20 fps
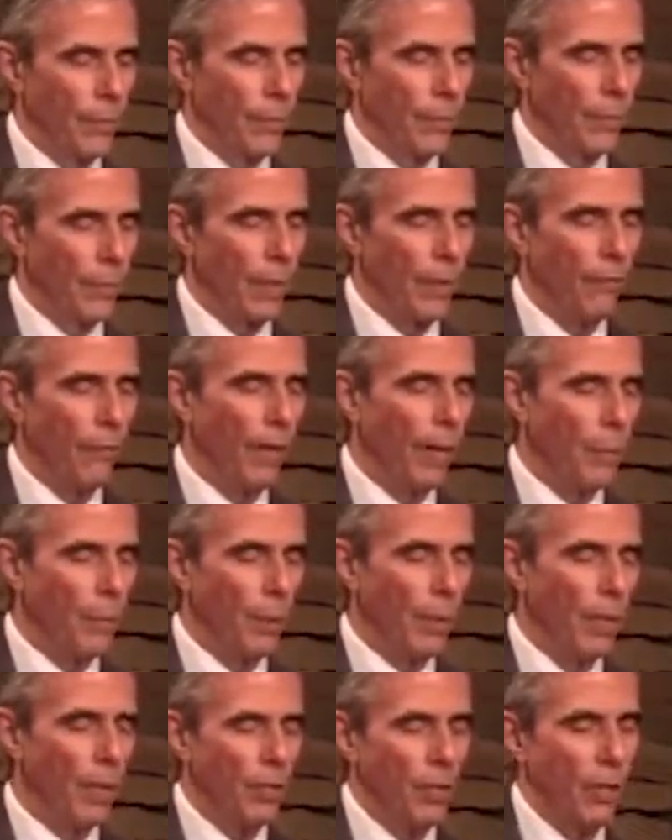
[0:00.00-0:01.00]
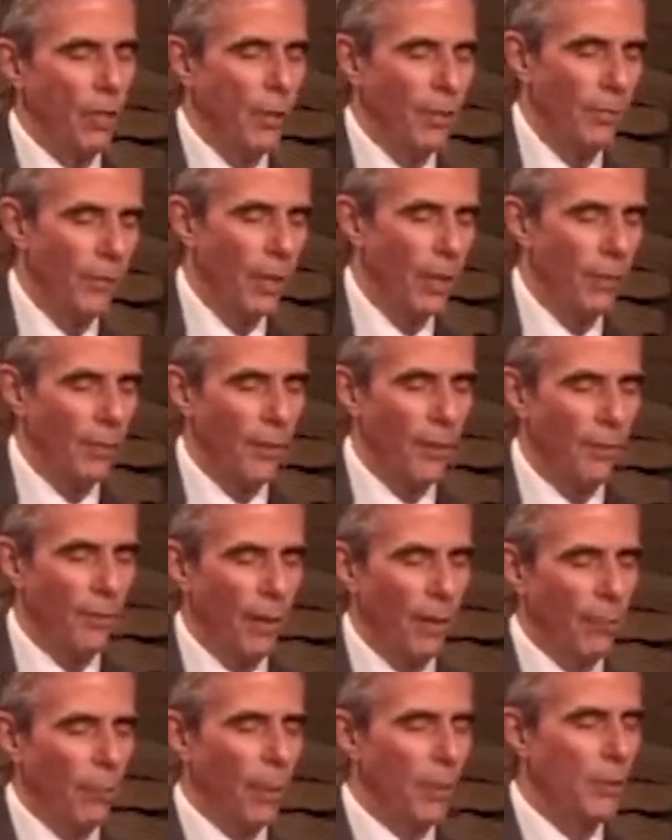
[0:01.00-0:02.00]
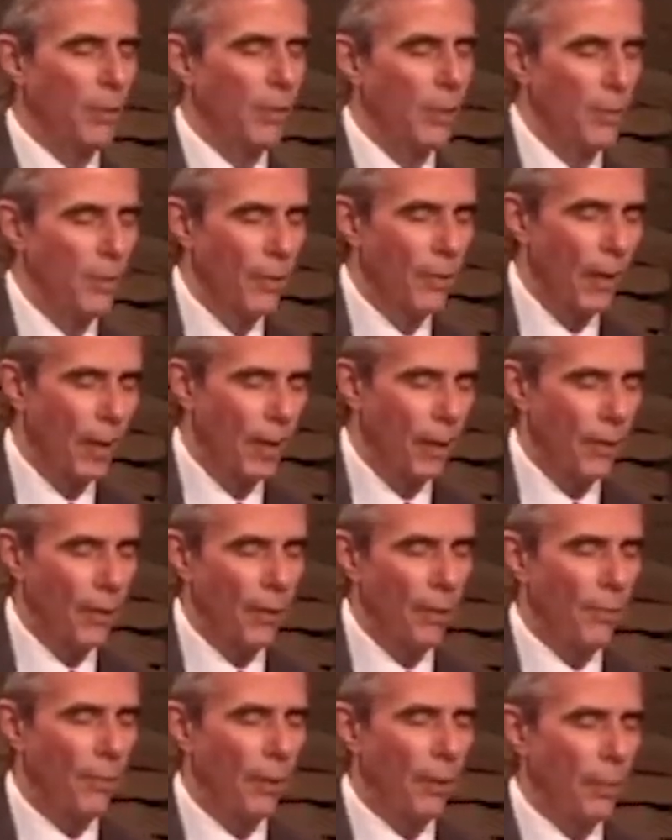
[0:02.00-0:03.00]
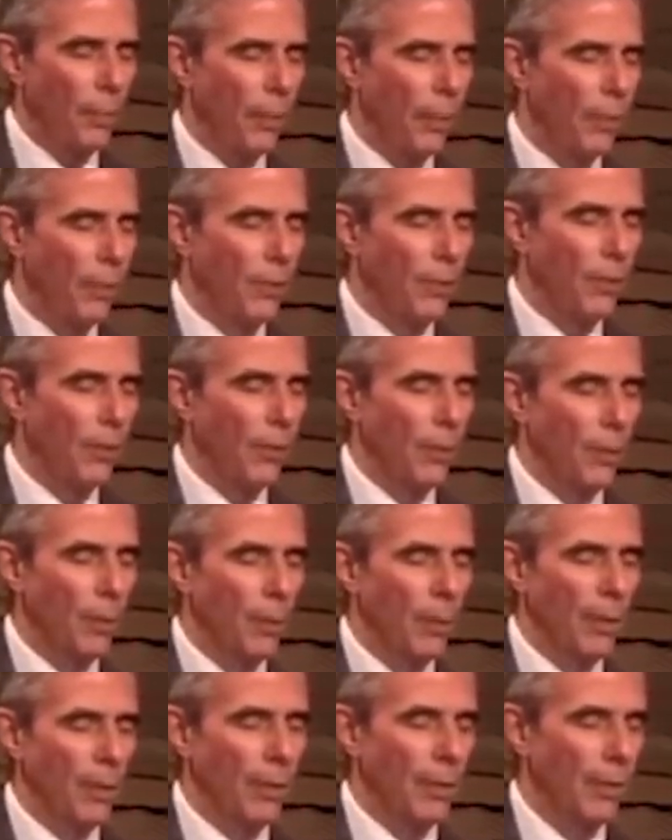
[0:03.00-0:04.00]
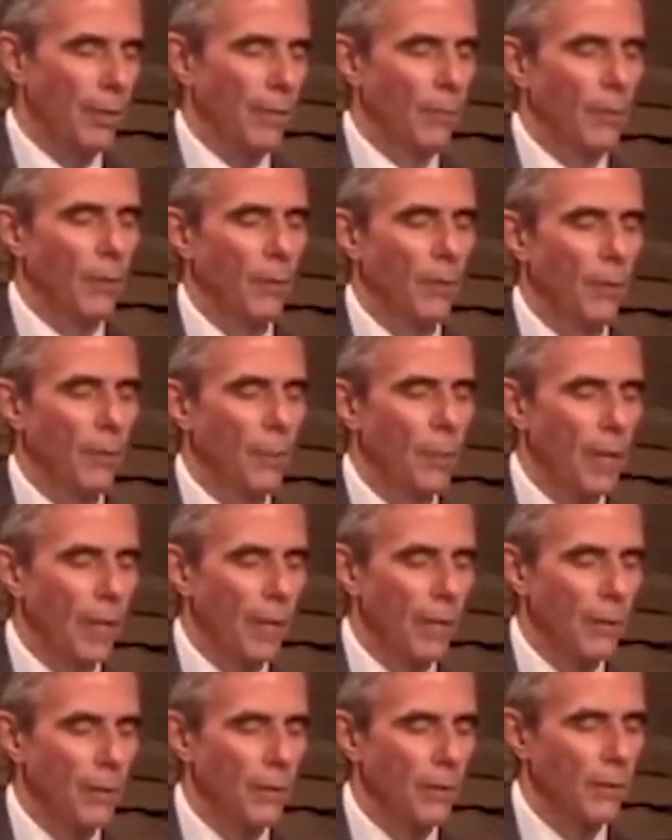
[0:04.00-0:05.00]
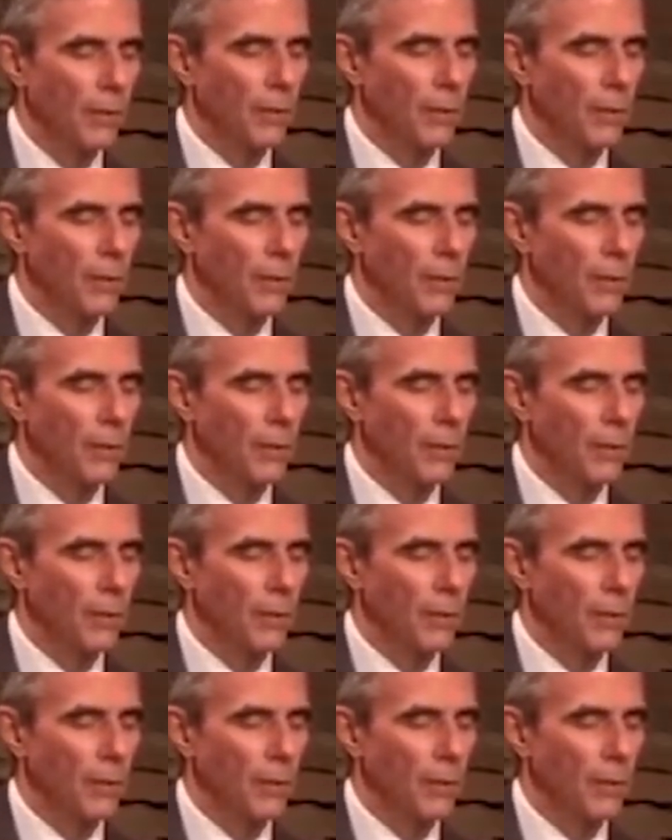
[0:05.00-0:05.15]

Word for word: That vibration of love, that vibration of health, that vibration of abundance, of peace.